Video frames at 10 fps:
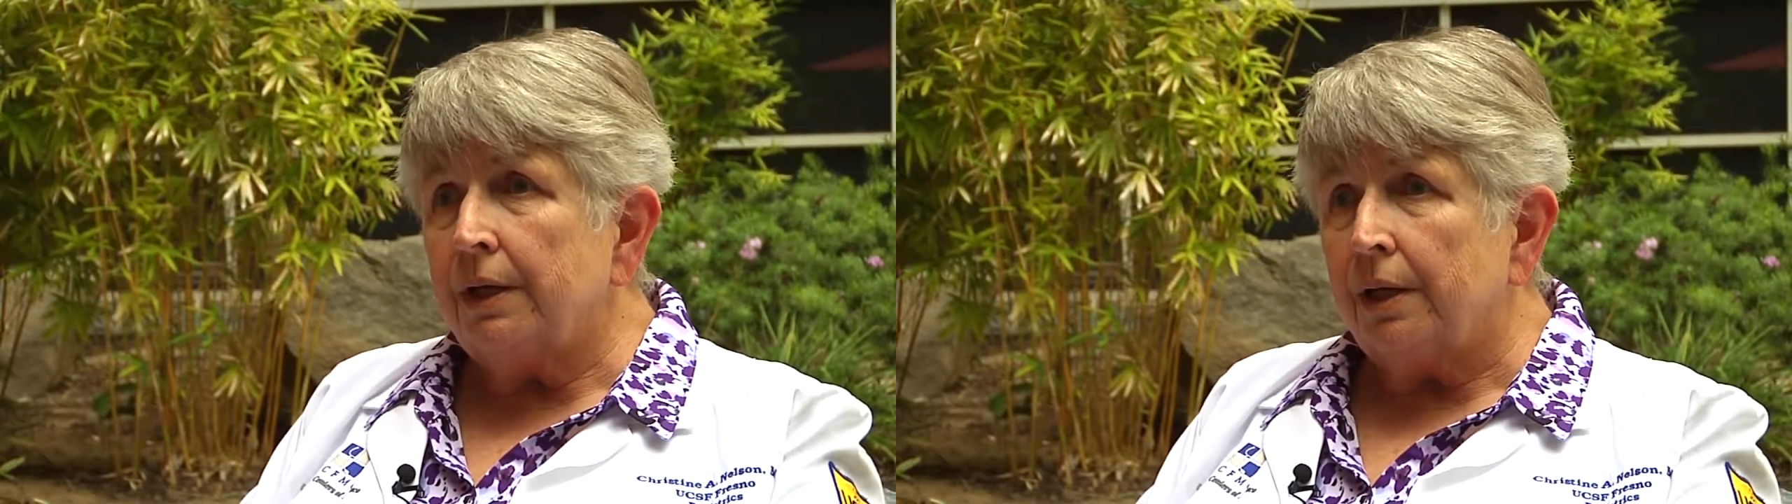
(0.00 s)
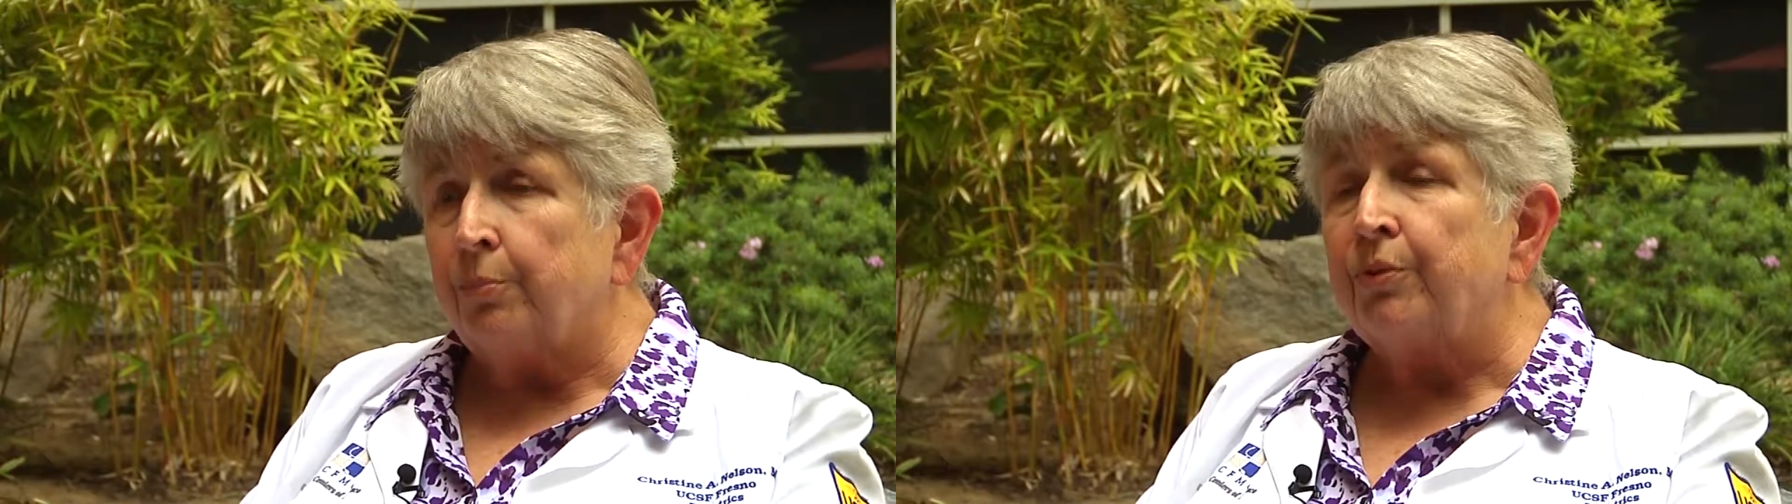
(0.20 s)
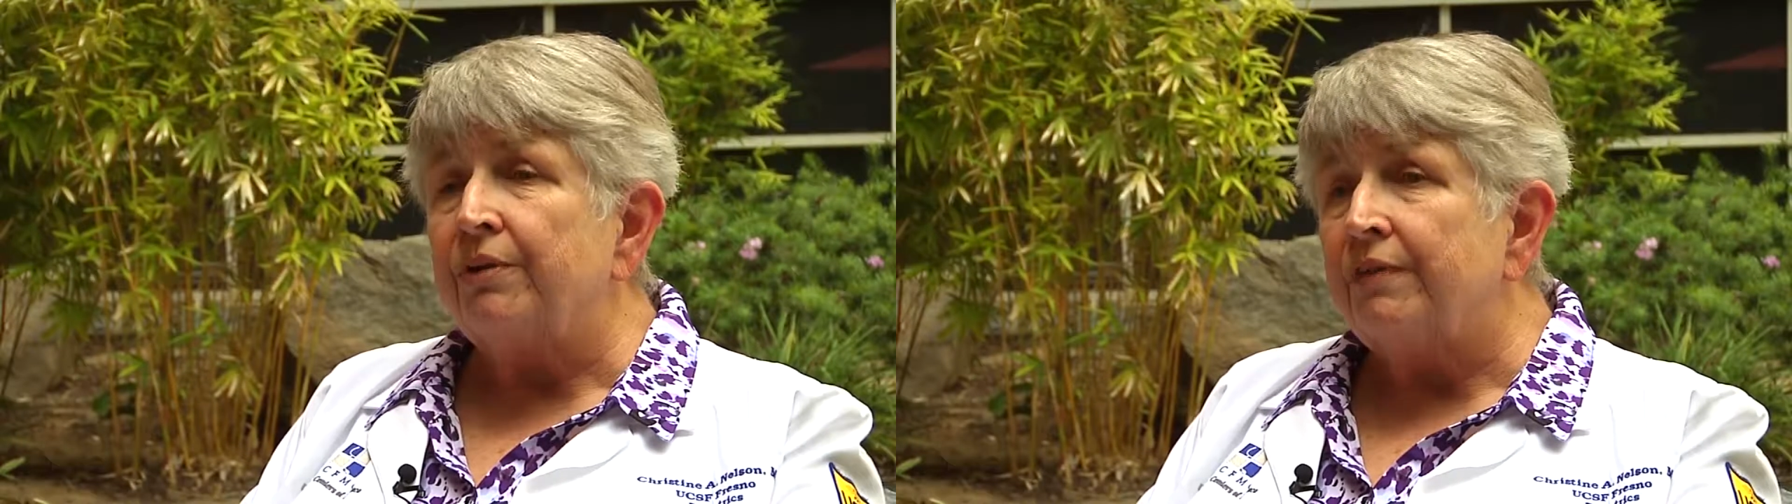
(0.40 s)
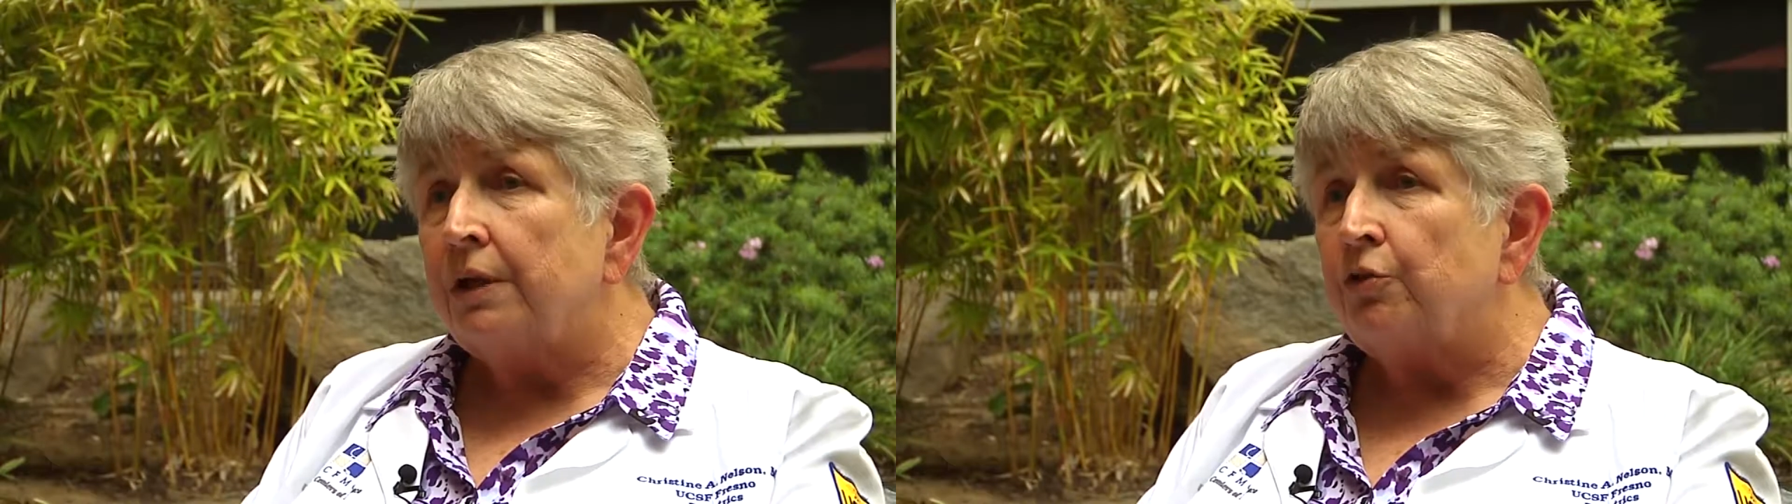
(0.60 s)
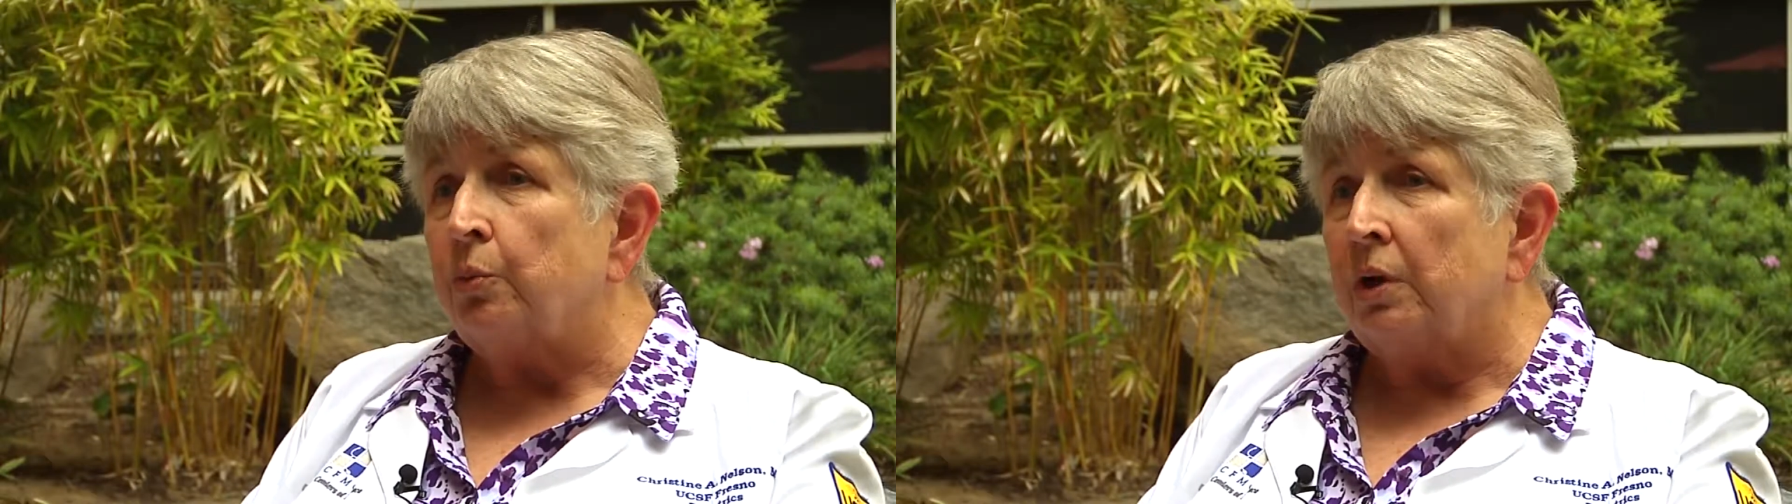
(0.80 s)
and
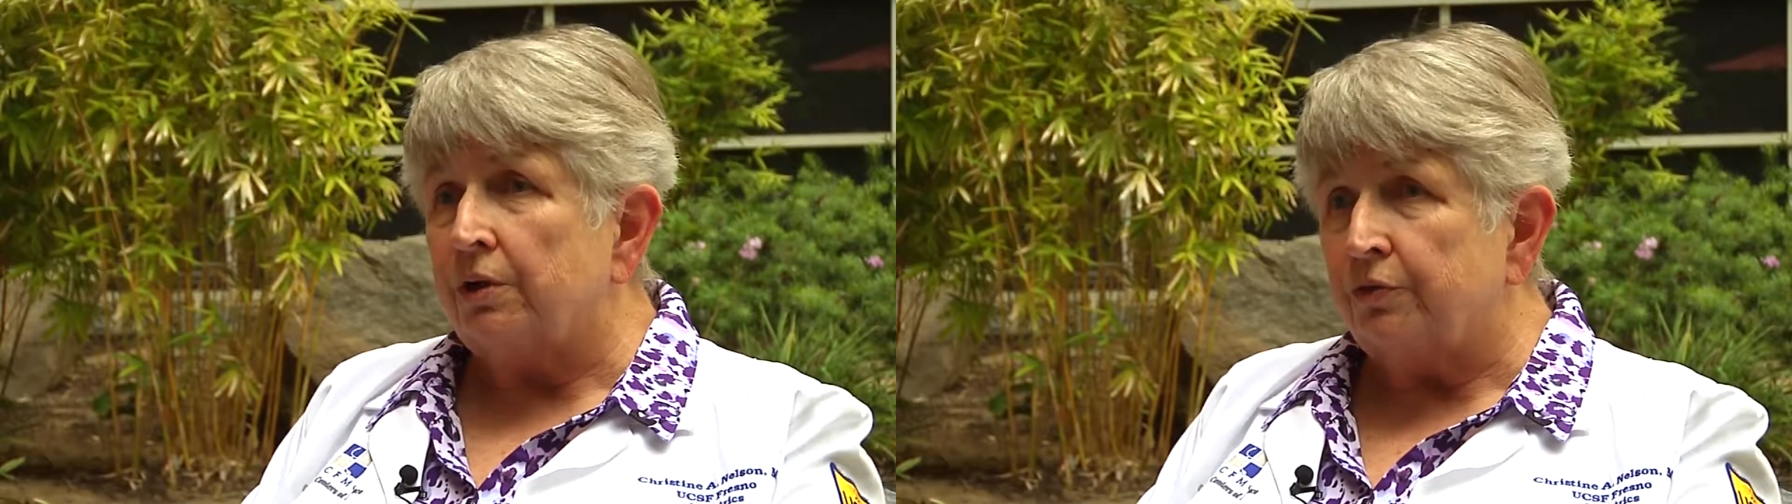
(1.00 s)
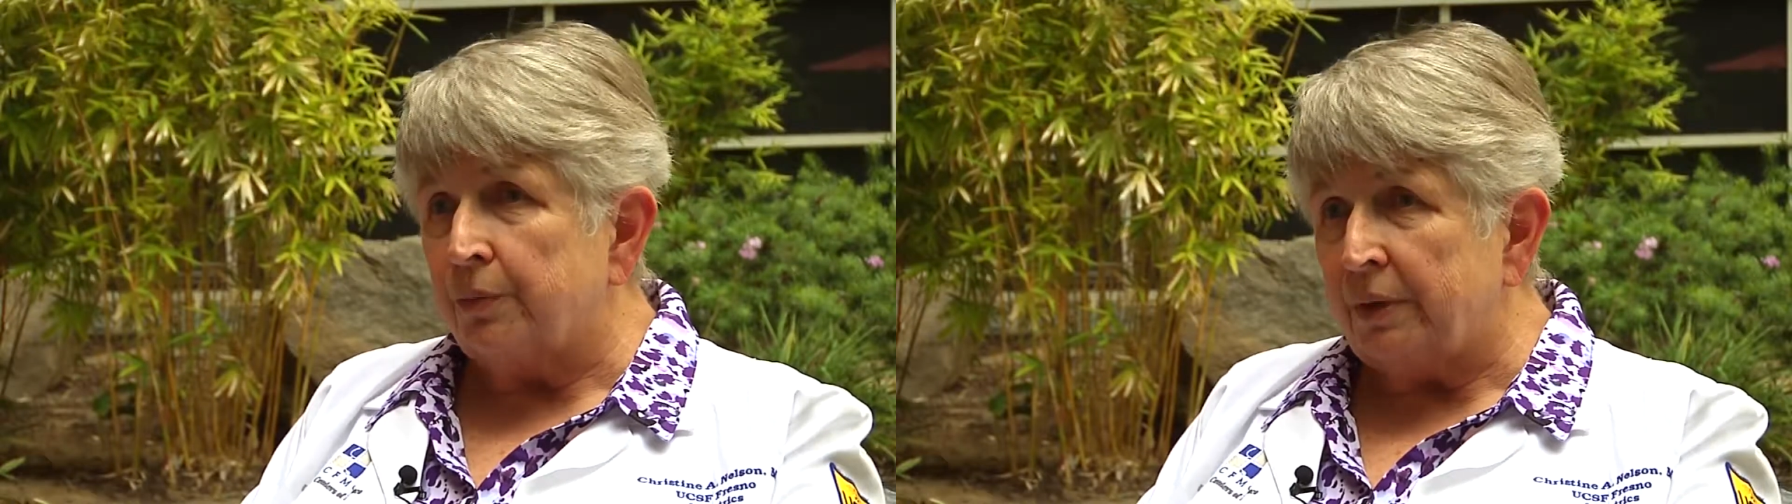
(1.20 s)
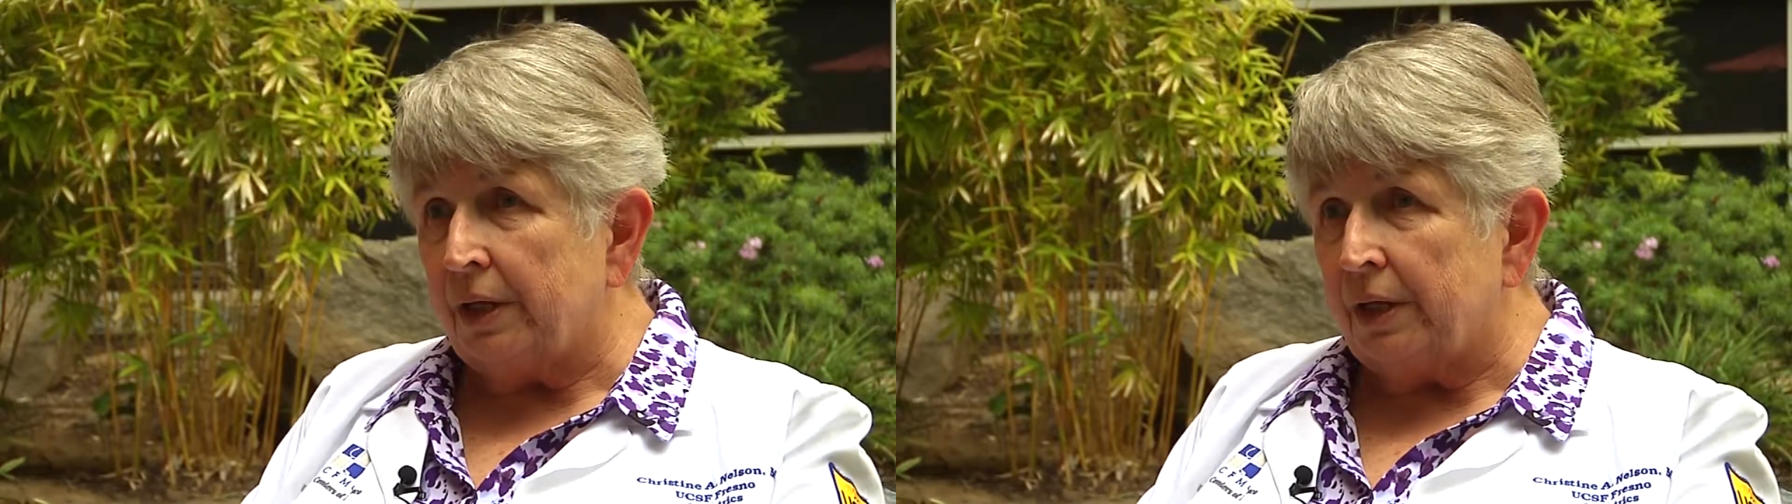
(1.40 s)
prevents water from